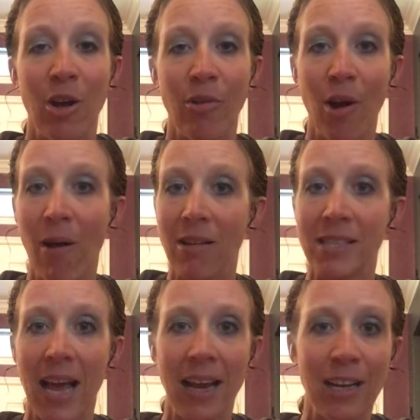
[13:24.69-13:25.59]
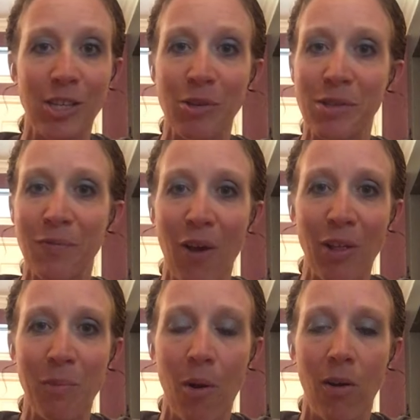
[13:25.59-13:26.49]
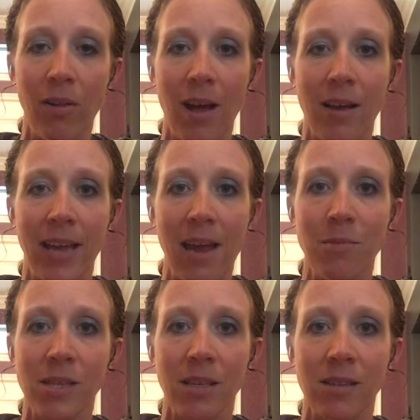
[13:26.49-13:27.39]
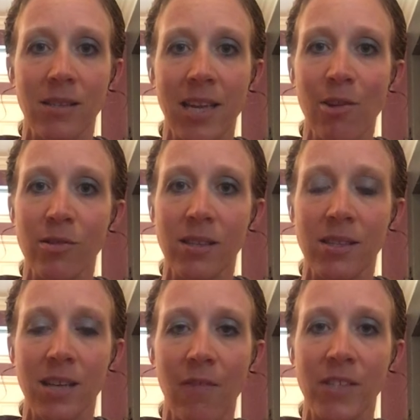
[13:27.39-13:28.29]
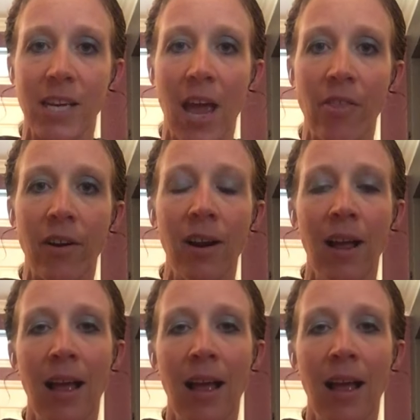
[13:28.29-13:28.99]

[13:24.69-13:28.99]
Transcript: go outside and do some volleyball games and skills and stuff together,